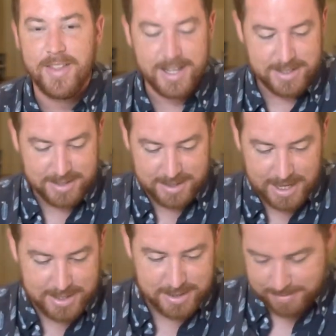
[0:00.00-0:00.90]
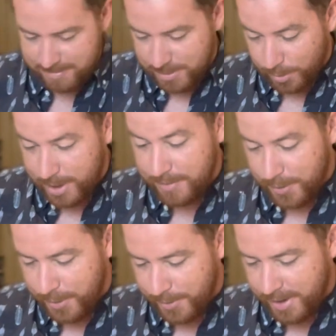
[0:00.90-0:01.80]
That's 3 for
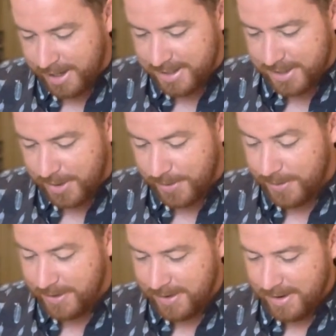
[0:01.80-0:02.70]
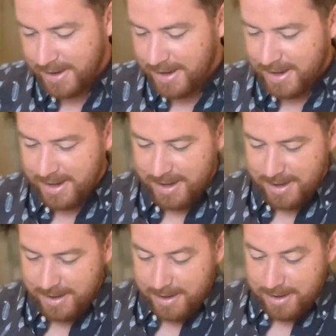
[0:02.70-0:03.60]
3. So
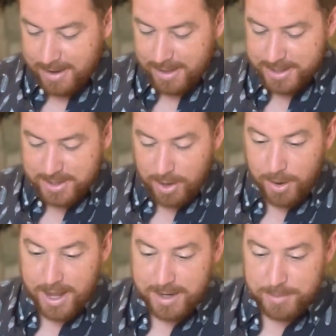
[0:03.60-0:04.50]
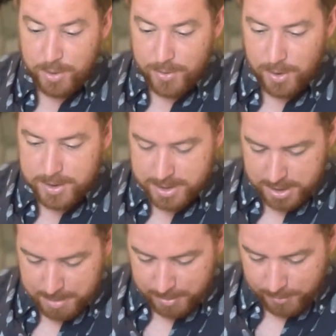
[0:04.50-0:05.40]
let's go ahead and move on to
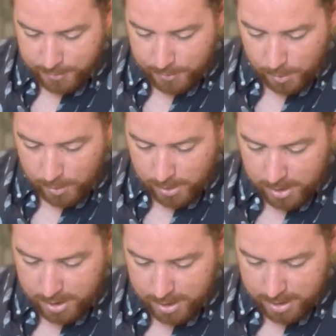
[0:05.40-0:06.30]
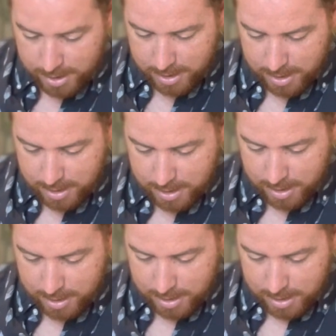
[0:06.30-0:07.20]
number 4.
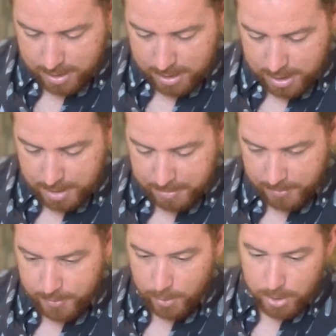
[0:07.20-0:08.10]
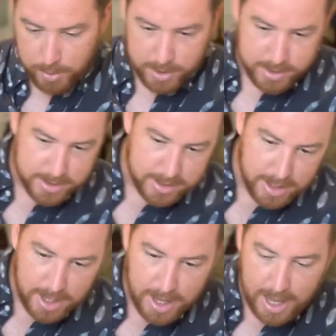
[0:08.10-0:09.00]
And number 4 was
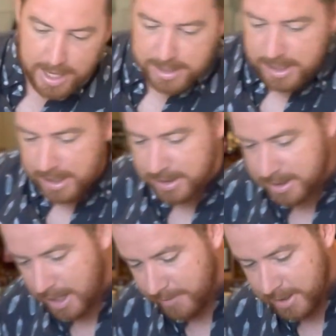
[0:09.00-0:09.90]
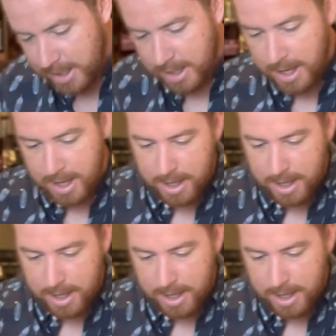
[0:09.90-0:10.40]
1870.